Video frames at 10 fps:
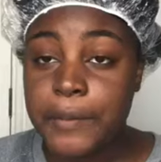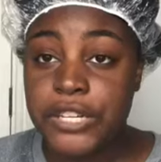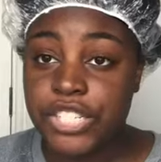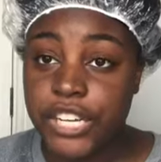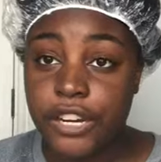
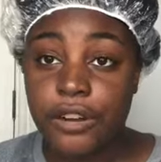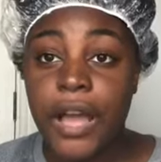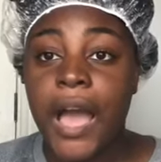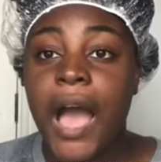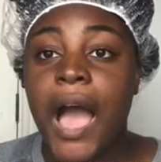and gel,
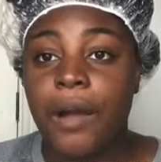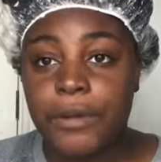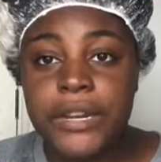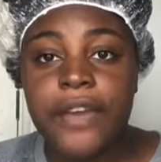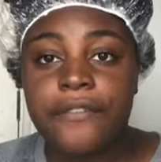I
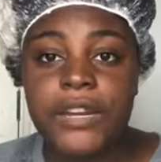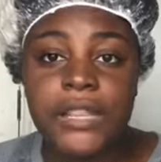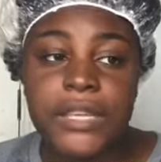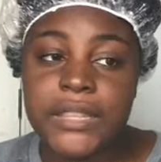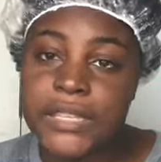would
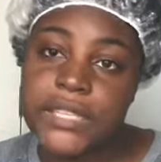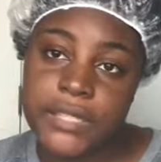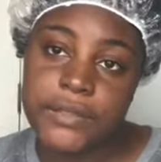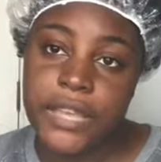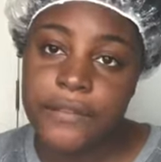definitely, this is
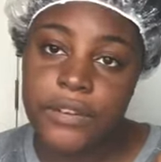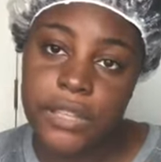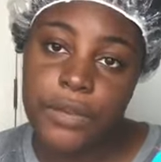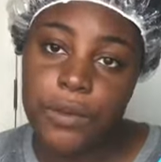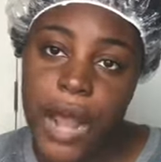
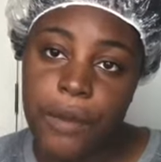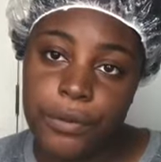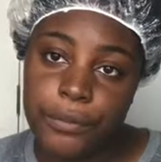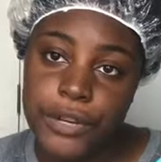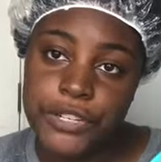definitely what I
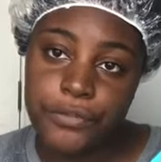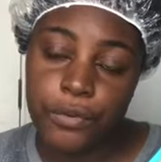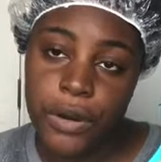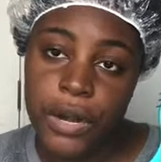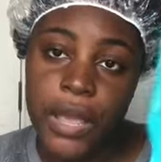would reach
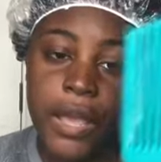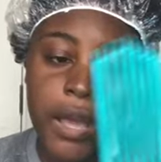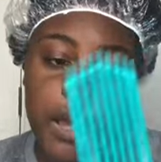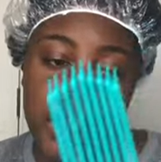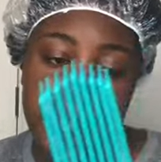for,
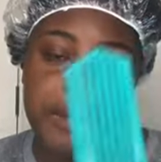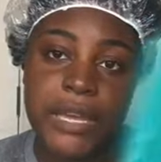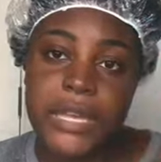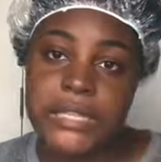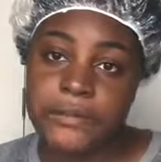
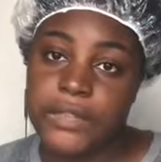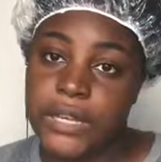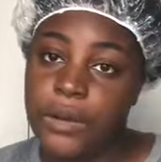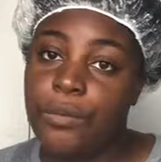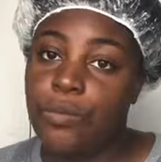because of
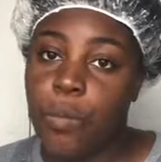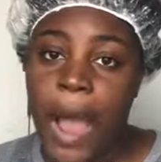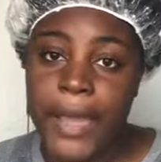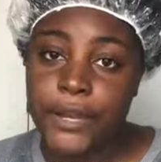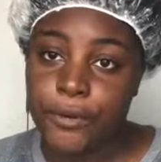the
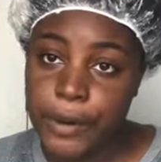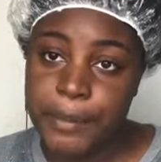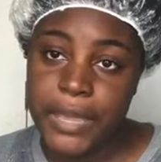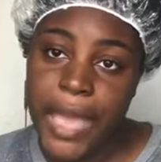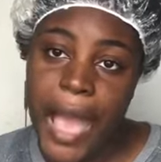wide
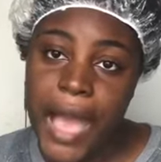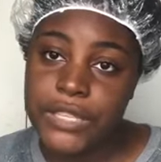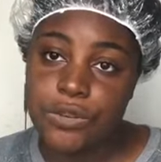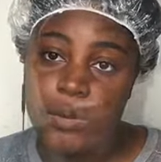grip it has on.